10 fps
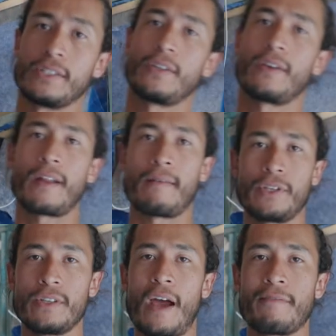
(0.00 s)
in here,
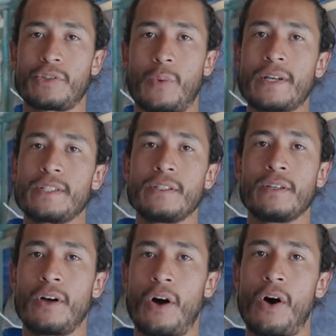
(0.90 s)
you'd have 20
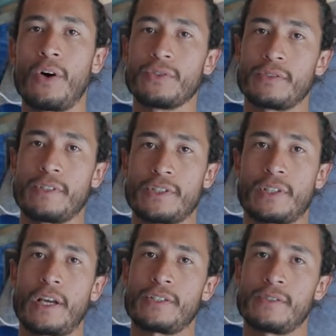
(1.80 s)
holes of
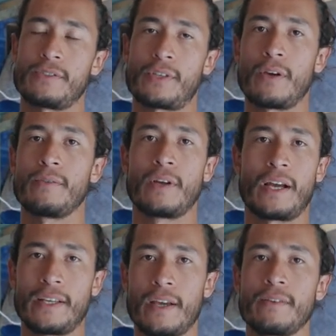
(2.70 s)
insulation. So
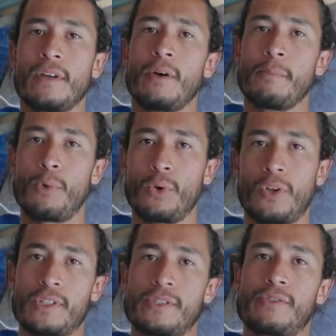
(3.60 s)
again, more
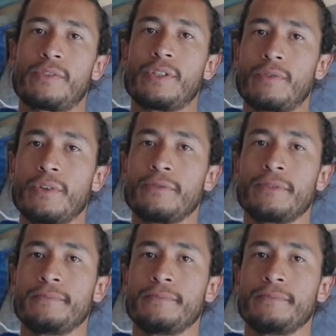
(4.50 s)
losses through your roof.